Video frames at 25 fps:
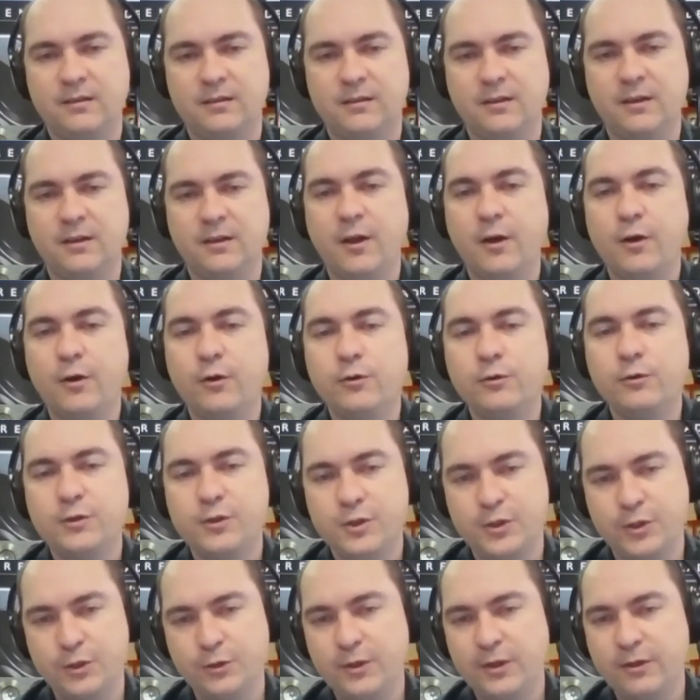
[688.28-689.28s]
low
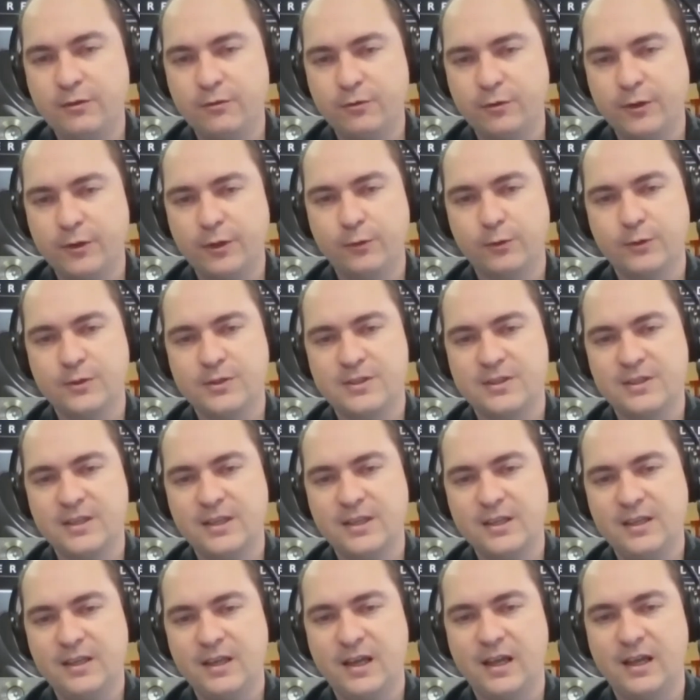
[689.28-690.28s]
tuning
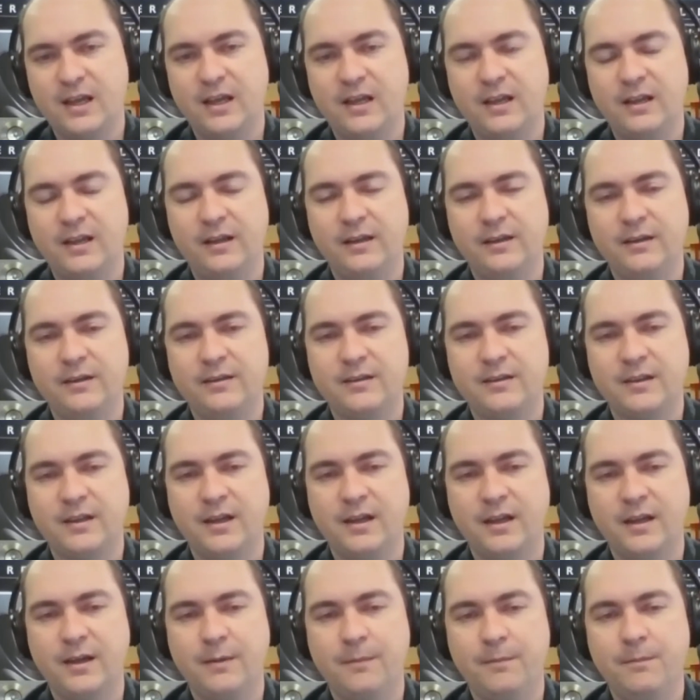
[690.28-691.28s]
frequency, and
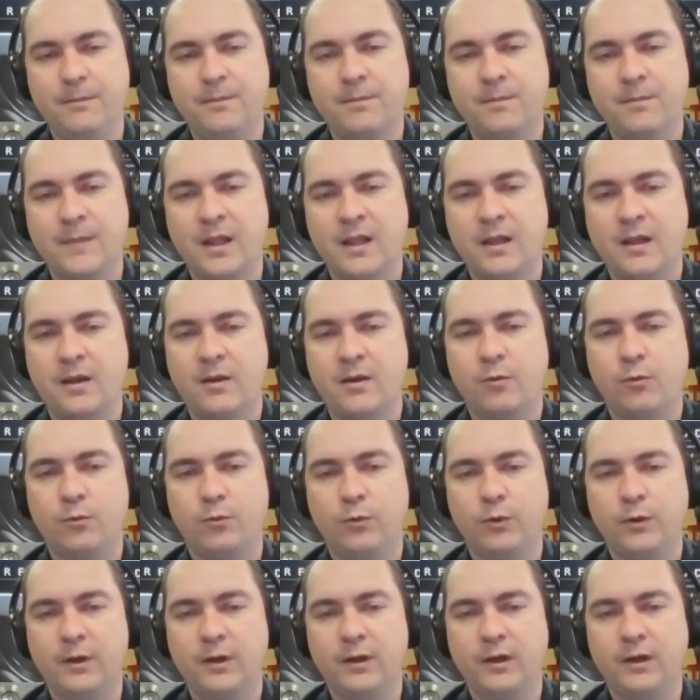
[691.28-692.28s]

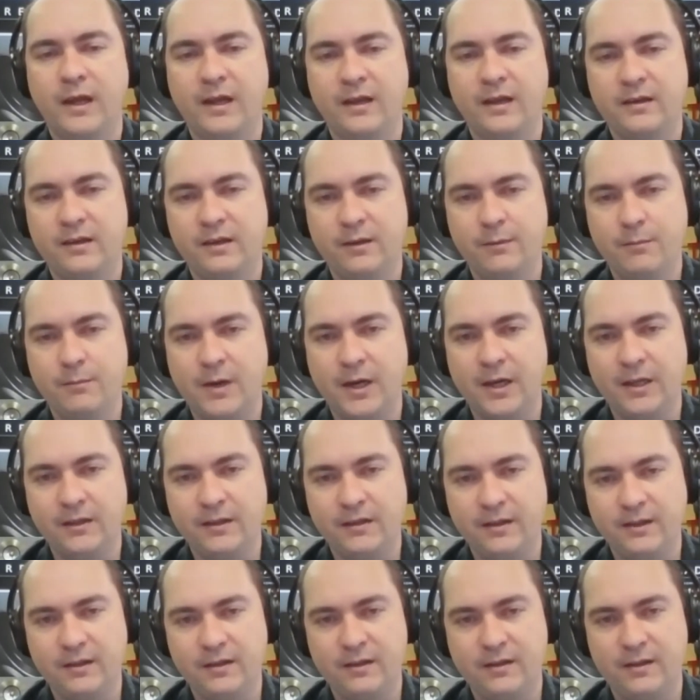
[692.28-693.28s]
had in mind
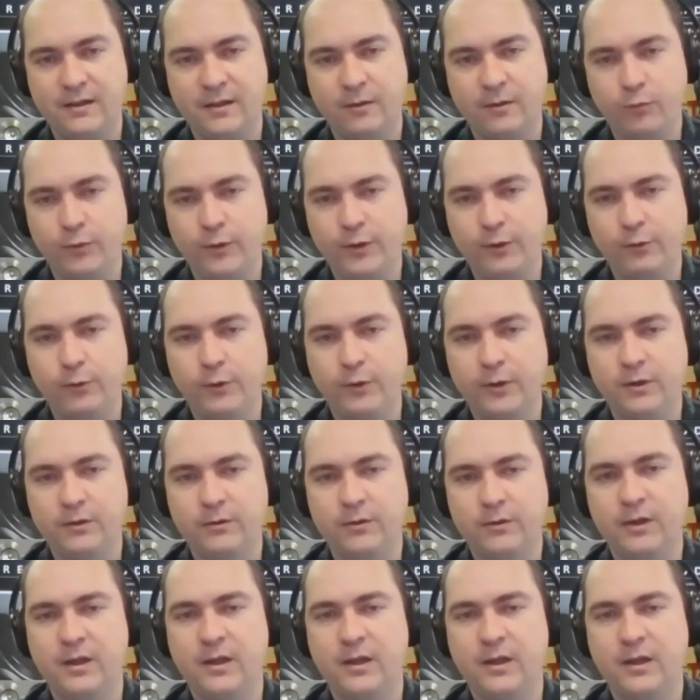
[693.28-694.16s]
that we would